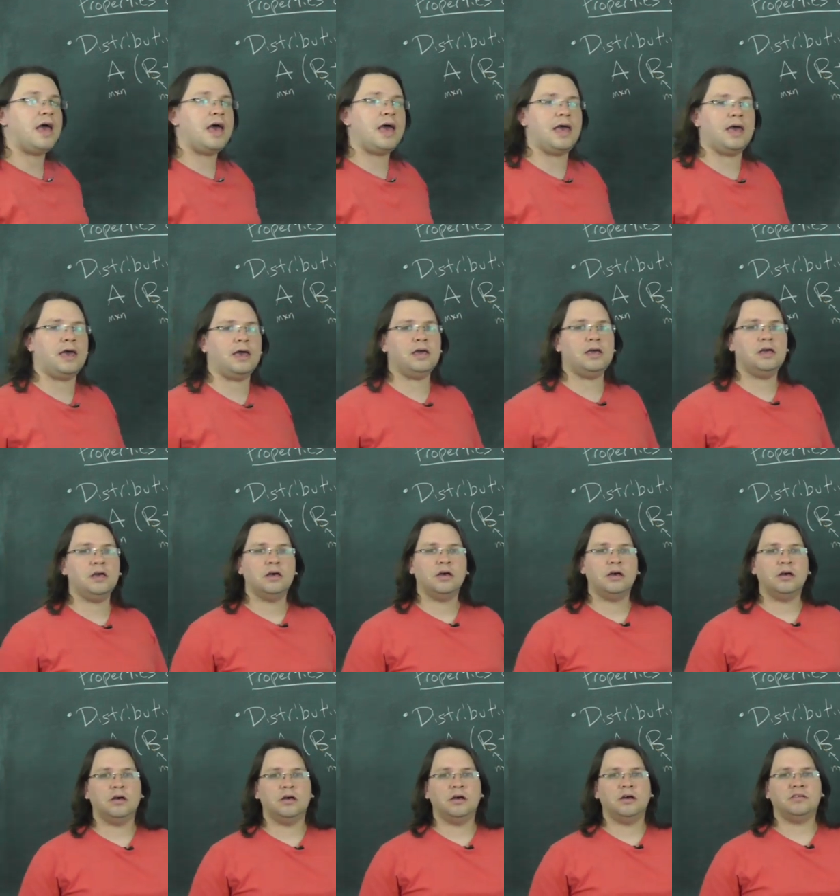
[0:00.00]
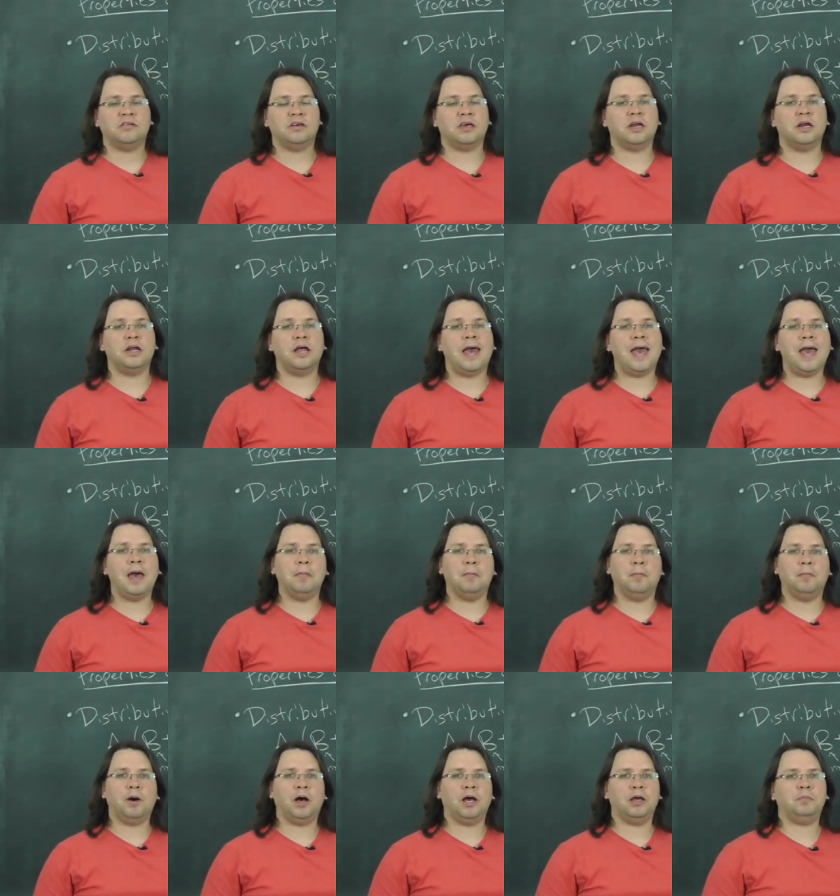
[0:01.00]
A to get an
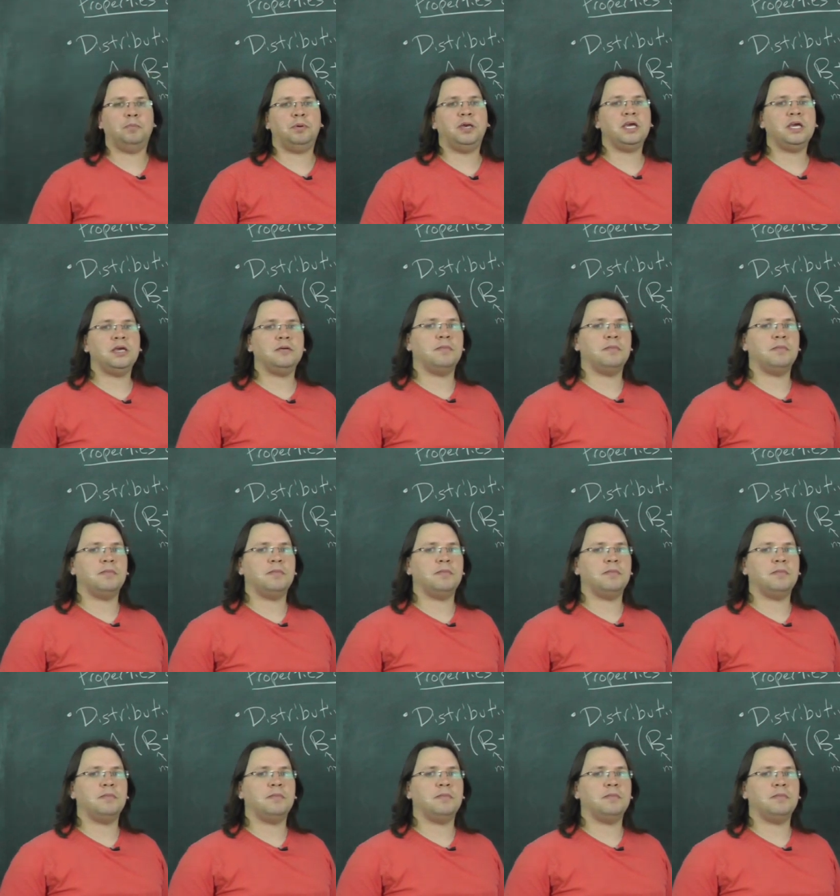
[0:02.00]
m by p